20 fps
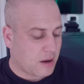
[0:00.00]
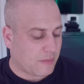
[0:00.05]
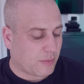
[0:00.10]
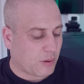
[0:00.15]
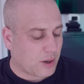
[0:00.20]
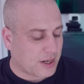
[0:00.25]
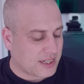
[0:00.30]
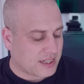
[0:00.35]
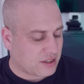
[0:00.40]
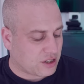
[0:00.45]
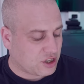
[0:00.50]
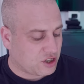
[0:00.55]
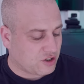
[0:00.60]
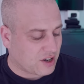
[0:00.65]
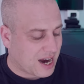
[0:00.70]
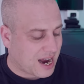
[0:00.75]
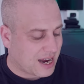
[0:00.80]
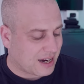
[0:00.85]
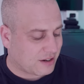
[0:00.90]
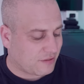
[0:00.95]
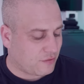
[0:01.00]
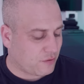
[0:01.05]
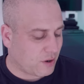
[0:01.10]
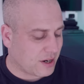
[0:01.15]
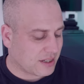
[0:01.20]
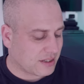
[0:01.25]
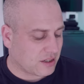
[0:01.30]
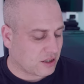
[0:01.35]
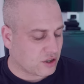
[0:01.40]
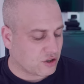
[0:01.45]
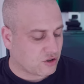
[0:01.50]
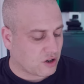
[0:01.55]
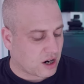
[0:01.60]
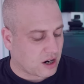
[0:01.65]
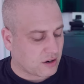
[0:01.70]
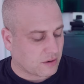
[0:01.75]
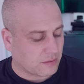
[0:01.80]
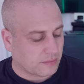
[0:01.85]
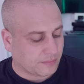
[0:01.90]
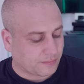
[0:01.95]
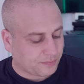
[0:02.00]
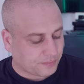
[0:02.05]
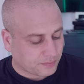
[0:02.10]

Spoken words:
point to track, voice control,